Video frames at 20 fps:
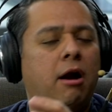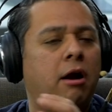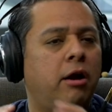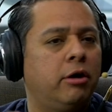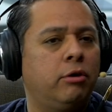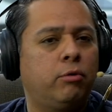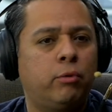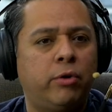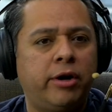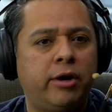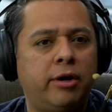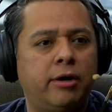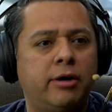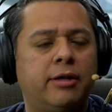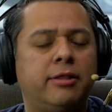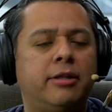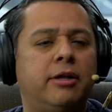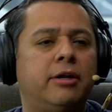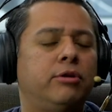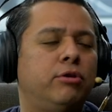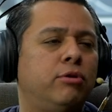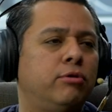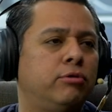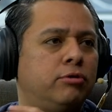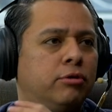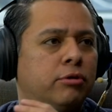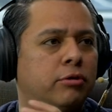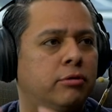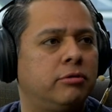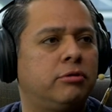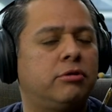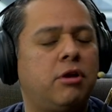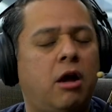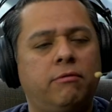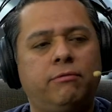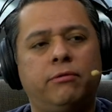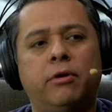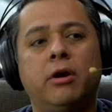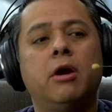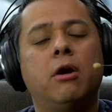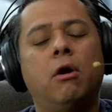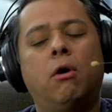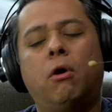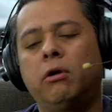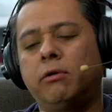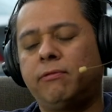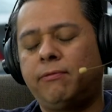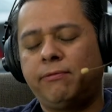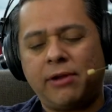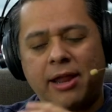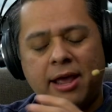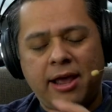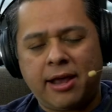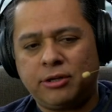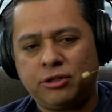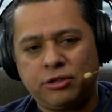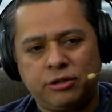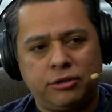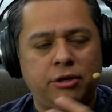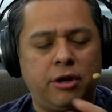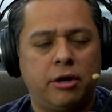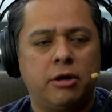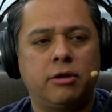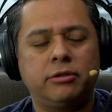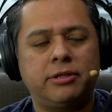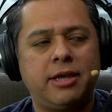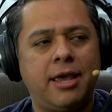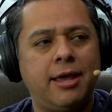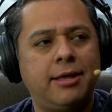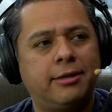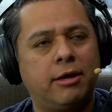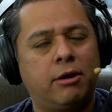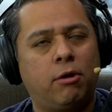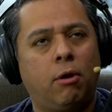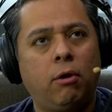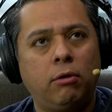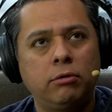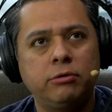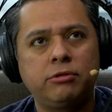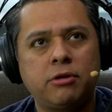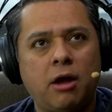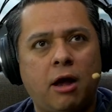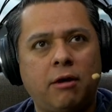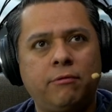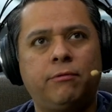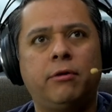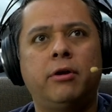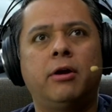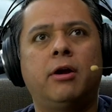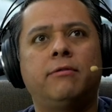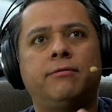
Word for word: hardware and then use your own software or flash, you know, take the old software